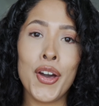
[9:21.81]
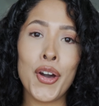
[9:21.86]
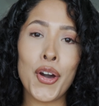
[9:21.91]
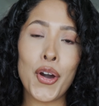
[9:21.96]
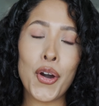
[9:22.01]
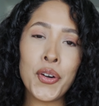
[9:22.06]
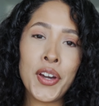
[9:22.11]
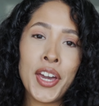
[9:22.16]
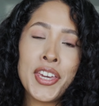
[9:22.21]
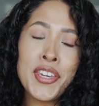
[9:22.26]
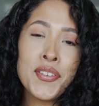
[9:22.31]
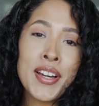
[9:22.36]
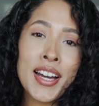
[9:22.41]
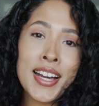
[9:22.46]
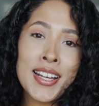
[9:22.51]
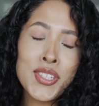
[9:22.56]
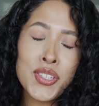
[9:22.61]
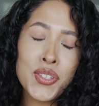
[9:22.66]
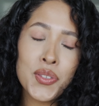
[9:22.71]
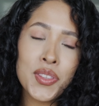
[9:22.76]
Okay, you
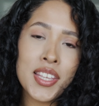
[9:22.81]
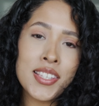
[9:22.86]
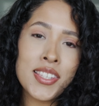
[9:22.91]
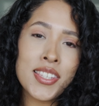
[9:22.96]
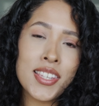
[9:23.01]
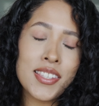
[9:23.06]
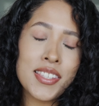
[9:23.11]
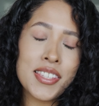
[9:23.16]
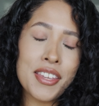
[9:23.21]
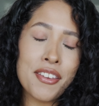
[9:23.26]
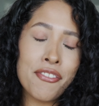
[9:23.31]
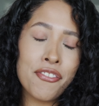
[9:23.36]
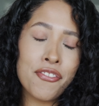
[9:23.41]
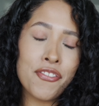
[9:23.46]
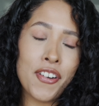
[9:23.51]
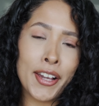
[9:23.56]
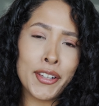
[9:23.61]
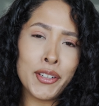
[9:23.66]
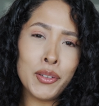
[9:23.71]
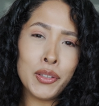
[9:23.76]
guys, so this is the
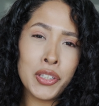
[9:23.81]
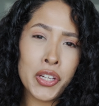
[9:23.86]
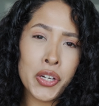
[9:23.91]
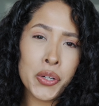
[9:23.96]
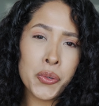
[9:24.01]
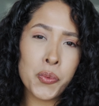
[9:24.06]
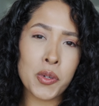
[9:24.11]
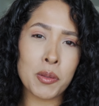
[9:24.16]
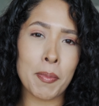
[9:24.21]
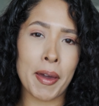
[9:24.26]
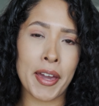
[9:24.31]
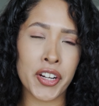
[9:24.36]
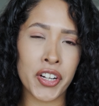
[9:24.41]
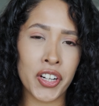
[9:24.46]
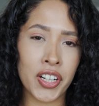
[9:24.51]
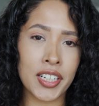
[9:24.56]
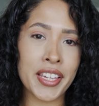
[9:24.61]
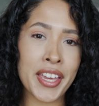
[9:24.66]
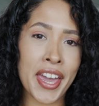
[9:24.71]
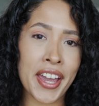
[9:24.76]
final look with my
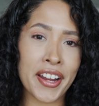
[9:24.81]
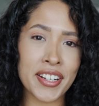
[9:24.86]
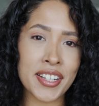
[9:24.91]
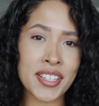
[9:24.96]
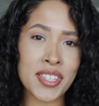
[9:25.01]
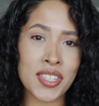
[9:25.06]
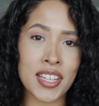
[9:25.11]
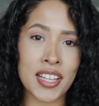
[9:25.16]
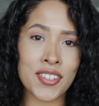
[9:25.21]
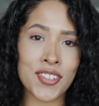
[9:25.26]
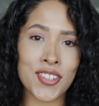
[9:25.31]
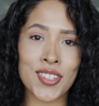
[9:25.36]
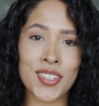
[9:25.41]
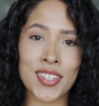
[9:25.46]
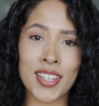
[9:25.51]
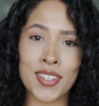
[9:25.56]
curly hair extensions.